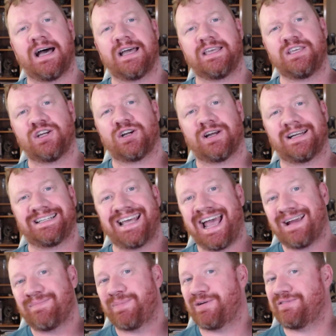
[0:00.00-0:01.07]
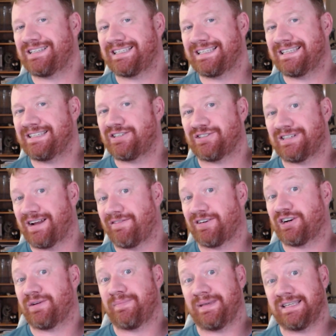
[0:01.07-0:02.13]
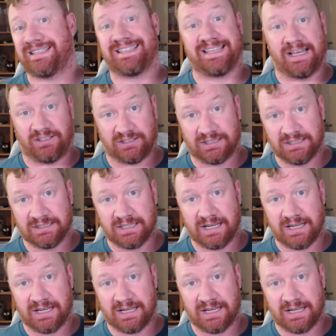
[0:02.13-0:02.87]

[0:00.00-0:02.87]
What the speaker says: Your attack bonuses are never going to be stellar.